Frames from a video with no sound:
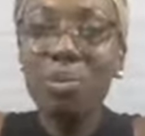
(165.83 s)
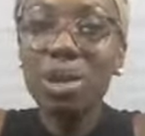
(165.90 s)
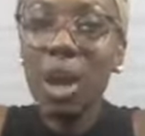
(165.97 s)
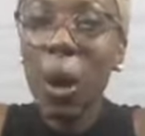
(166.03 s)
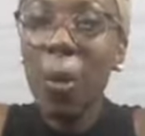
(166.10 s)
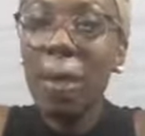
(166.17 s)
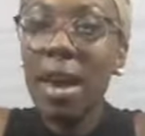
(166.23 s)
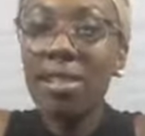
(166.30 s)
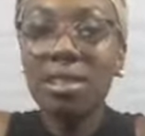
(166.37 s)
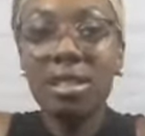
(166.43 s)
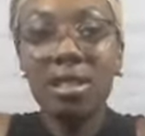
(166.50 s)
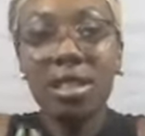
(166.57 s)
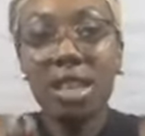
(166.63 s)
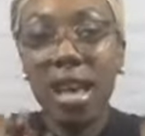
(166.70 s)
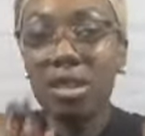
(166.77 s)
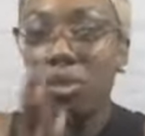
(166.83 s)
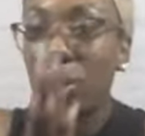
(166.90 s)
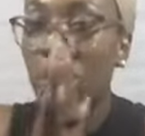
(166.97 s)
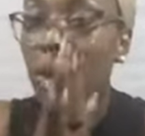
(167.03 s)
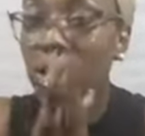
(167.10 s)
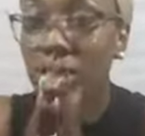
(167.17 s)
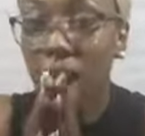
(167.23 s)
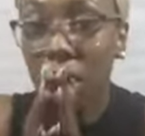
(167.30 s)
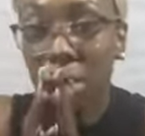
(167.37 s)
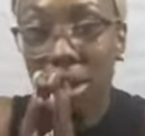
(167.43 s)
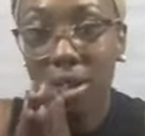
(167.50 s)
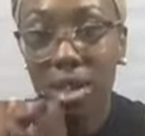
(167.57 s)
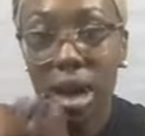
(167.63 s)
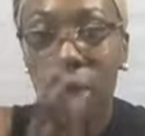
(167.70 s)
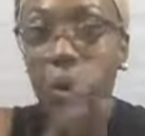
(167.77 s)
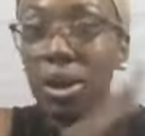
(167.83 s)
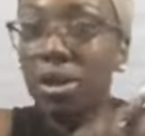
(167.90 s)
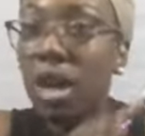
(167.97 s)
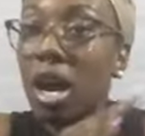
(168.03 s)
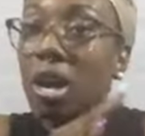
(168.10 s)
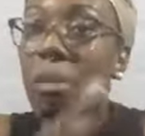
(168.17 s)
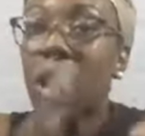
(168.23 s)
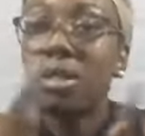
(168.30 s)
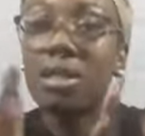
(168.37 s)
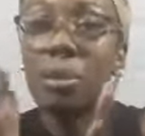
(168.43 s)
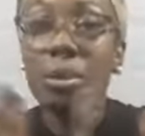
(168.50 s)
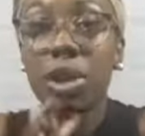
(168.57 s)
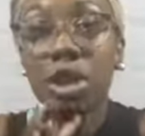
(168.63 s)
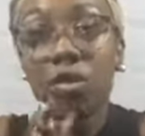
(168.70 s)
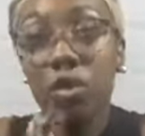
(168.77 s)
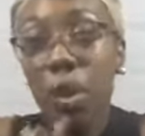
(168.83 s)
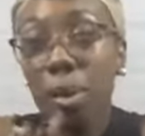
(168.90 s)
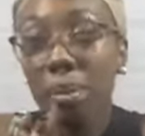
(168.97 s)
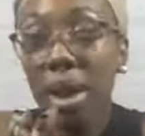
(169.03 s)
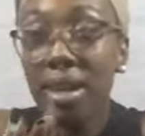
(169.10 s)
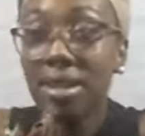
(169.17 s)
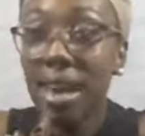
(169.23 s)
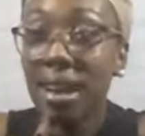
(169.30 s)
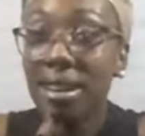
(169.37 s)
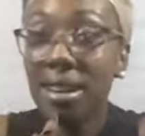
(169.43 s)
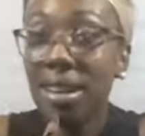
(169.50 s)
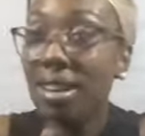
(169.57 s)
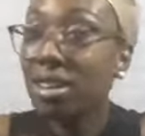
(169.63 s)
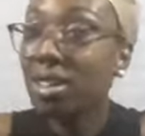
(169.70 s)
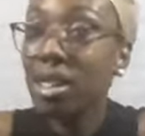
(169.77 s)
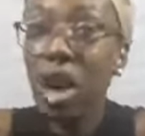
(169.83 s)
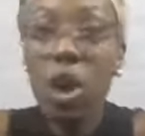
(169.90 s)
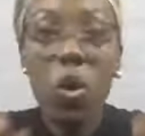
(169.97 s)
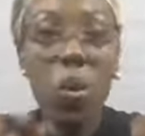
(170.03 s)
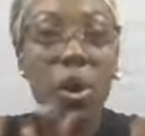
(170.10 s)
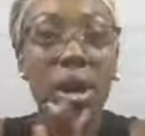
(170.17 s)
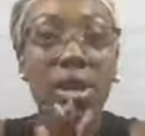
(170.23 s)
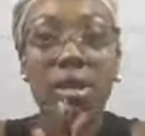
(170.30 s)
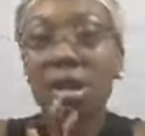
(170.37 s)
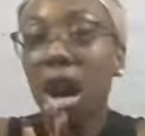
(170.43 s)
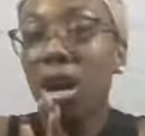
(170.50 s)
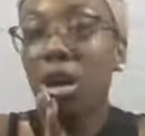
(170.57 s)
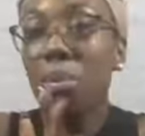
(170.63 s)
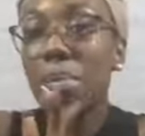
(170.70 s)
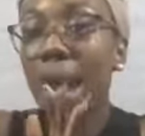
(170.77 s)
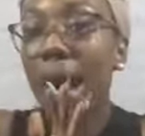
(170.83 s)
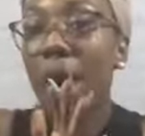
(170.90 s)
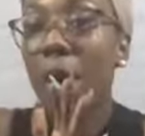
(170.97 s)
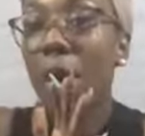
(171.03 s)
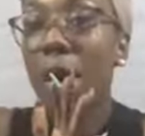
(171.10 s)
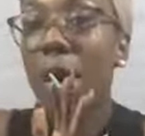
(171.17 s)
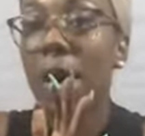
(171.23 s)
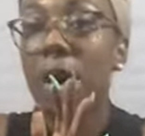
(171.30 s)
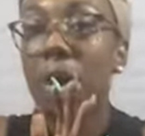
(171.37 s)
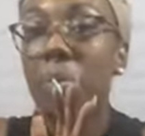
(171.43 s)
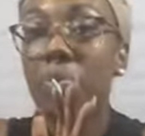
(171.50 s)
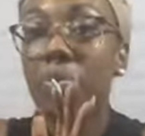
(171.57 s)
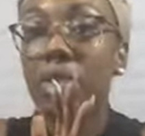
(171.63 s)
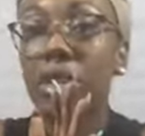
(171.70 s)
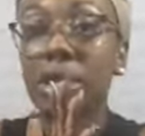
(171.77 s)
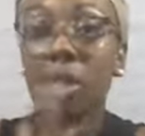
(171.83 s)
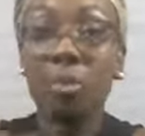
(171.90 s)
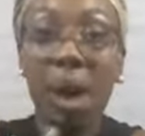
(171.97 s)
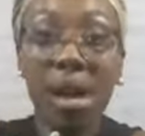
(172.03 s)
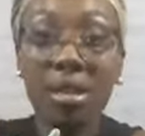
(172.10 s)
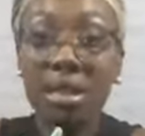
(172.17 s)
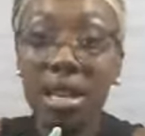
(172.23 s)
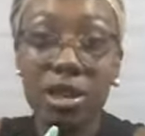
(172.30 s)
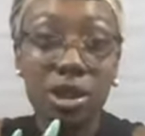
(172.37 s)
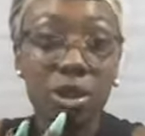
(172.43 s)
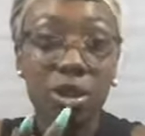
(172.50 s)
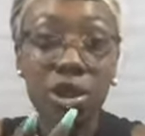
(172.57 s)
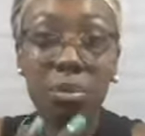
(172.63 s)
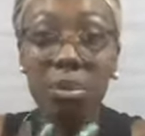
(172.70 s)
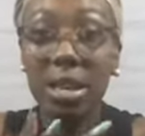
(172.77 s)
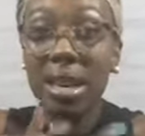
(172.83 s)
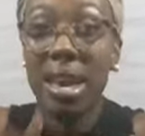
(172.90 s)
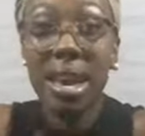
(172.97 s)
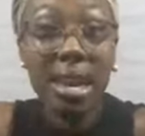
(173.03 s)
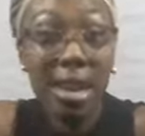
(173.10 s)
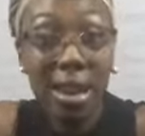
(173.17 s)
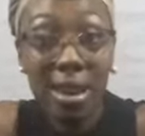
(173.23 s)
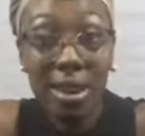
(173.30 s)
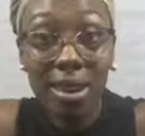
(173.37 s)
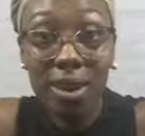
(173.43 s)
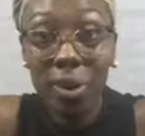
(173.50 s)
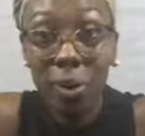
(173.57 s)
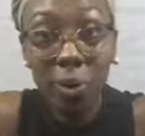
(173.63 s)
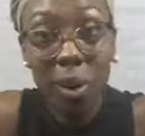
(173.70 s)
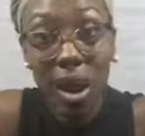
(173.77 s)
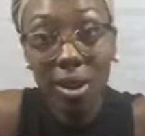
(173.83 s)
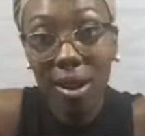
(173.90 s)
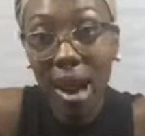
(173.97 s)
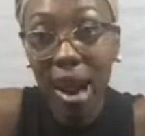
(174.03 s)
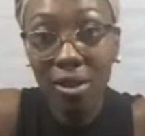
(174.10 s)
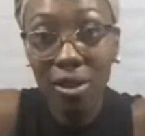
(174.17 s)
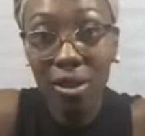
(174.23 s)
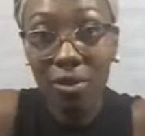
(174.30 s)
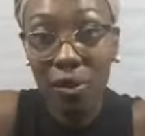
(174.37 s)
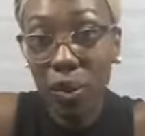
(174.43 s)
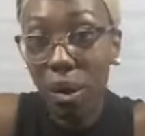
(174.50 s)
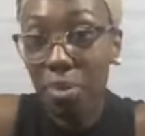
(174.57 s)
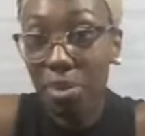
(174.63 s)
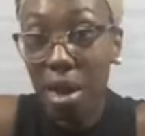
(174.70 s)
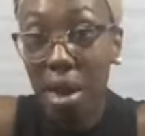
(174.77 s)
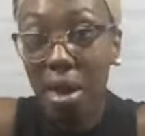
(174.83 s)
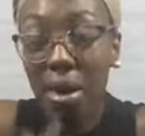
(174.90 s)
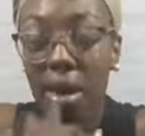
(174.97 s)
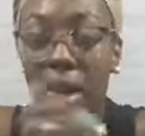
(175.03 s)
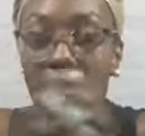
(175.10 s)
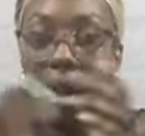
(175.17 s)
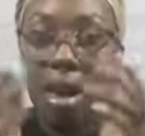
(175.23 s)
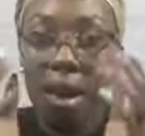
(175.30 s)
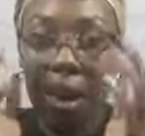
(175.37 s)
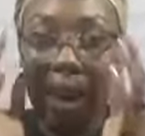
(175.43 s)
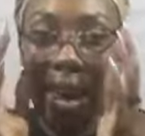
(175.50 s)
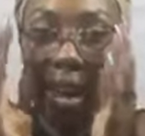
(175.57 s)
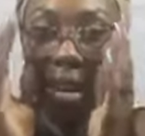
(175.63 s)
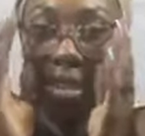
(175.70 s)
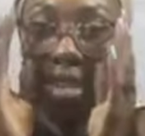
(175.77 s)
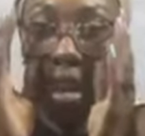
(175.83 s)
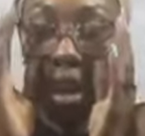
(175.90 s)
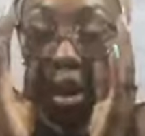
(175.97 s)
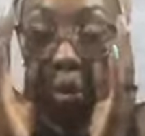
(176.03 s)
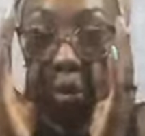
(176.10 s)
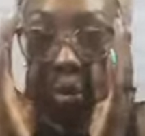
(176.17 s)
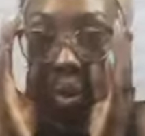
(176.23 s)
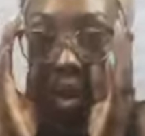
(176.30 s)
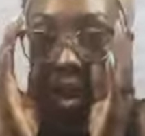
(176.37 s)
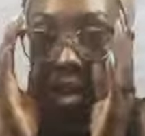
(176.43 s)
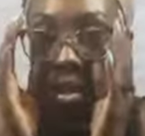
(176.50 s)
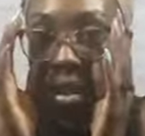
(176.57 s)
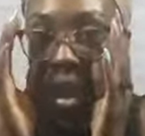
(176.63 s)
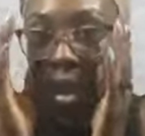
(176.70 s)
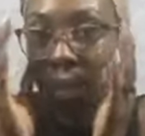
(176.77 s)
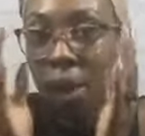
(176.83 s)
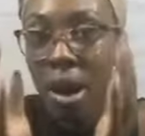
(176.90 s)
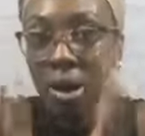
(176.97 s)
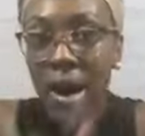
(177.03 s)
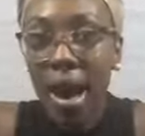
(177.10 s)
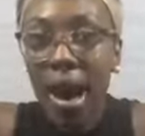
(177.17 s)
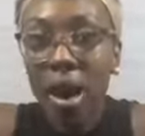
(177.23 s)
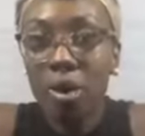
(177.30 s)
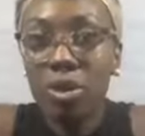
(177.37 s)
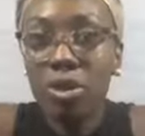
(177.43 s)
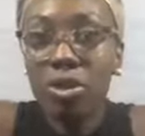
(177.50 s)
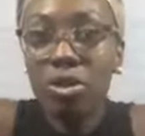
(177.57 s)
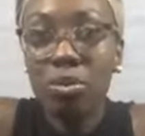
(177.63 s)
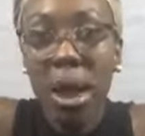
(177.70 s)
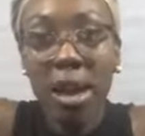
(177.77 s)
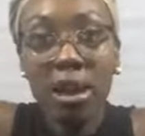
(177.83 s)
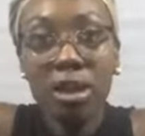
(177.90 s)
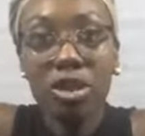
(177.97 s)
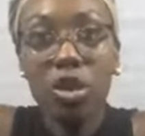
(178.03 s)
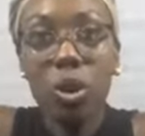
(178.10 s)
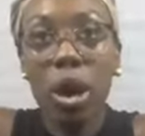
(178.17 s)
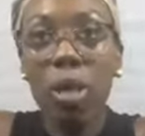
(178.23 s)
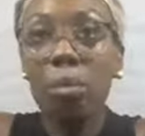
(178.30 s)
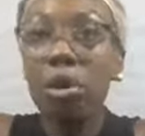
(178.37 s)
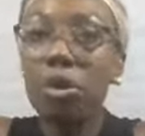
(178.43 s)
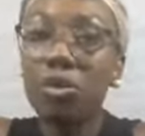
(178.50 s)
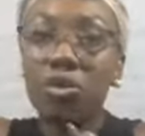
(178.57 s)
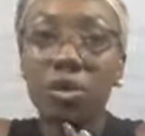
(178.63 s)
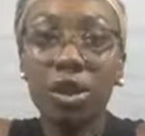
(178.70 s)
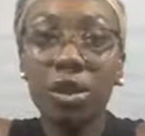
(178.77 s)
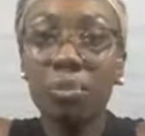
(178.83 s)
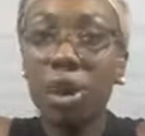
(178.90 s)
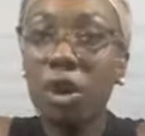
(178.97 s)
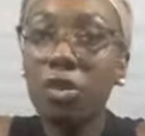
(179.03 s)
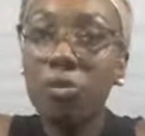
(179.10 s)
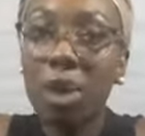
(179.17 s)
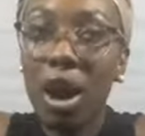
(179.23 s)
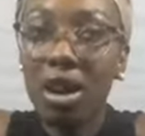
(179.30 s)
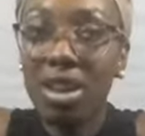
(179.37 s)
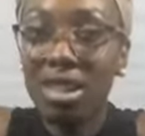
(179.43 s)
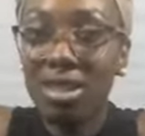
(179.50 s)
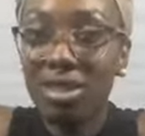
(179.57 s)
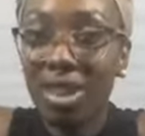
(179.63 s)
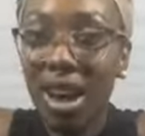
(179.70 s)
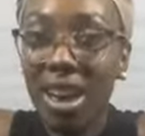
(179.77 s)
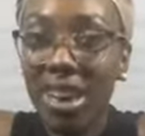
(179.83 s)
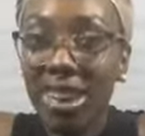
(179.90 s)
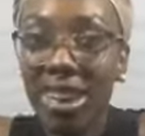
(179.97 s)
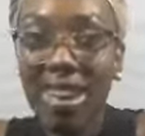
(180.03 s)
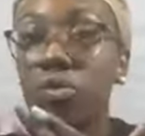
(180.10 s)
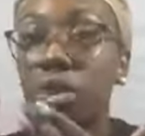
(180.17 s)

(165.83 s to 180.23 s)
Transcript: So basically that's what we're going to talk about today. We're going to talk about some good foreplay techniques. We're going to talk about the spots that you should be hitting while having foreplay. And we're going to talk about how to make it enjoyable for both parties, right?